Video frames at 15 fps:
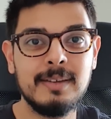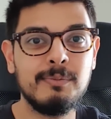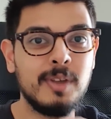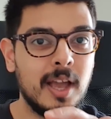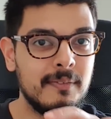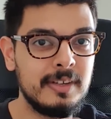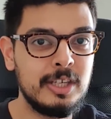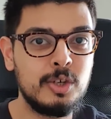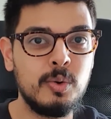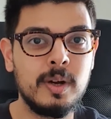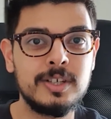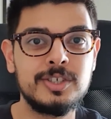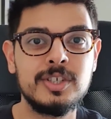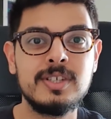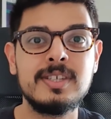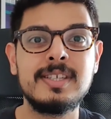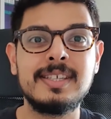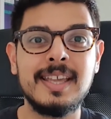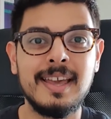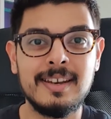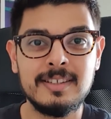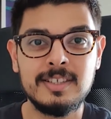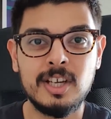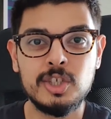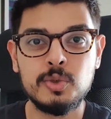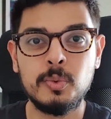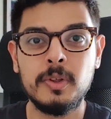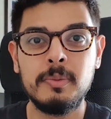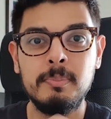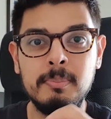If you have any questions, get in touch
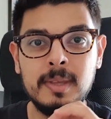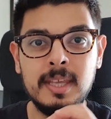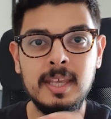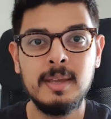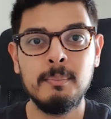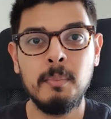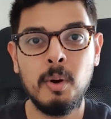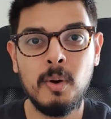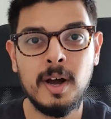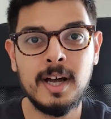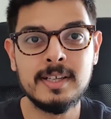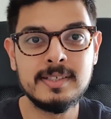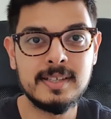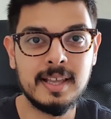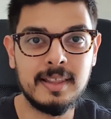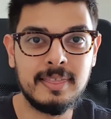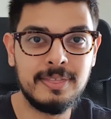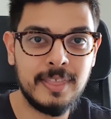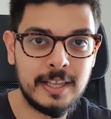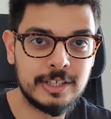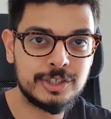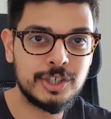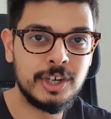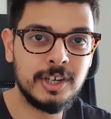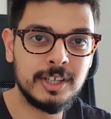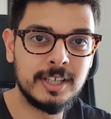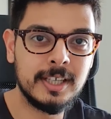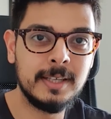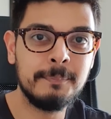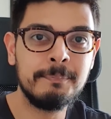with me, Moaz, Think
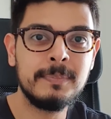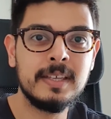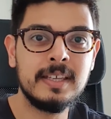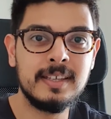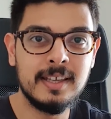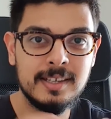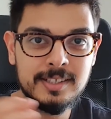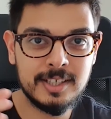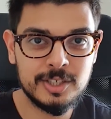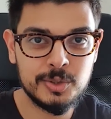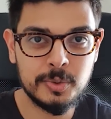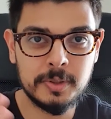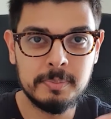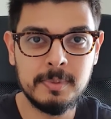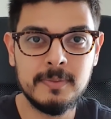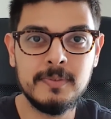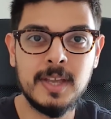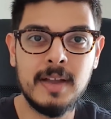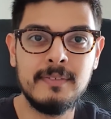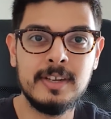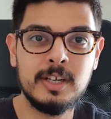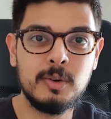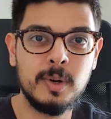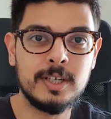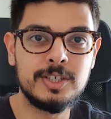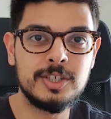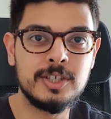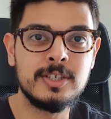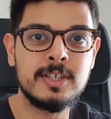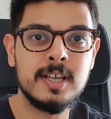Turkey. Get in touch with me if you have any
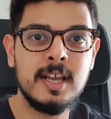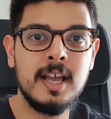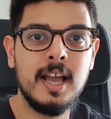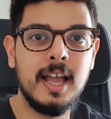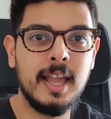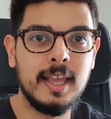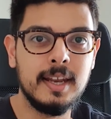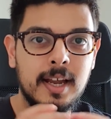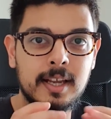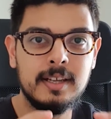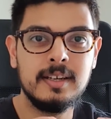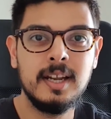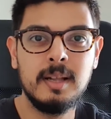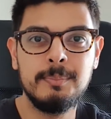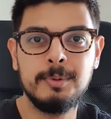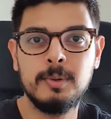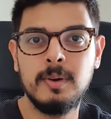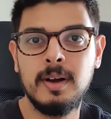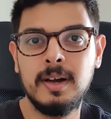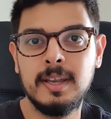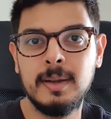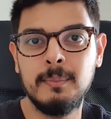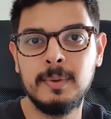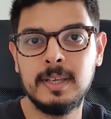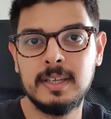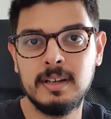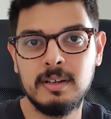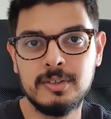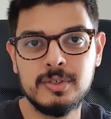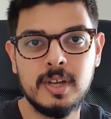questions, and I can help you out, and we
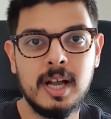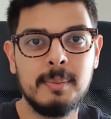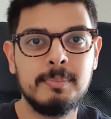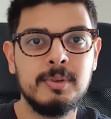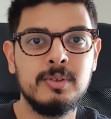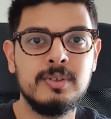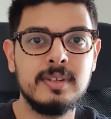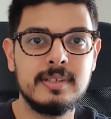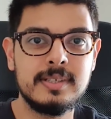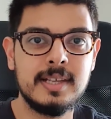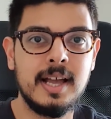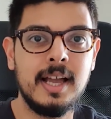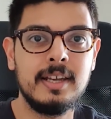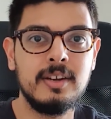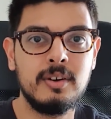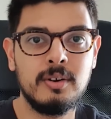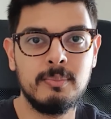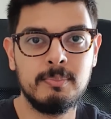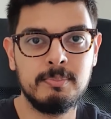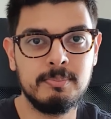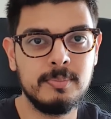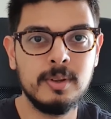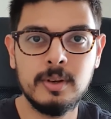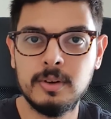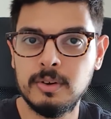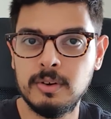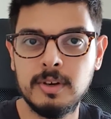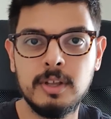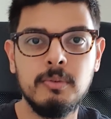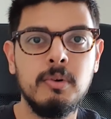can also help you design your
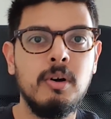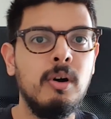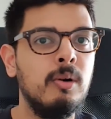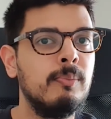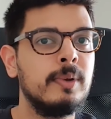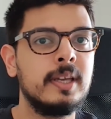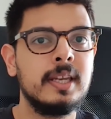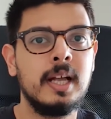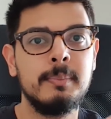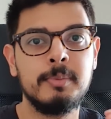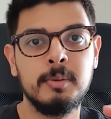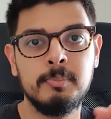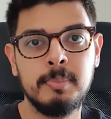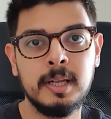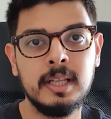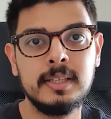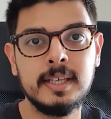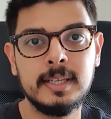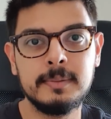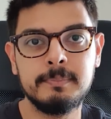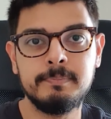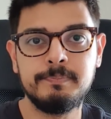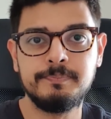new home. We can help you build it.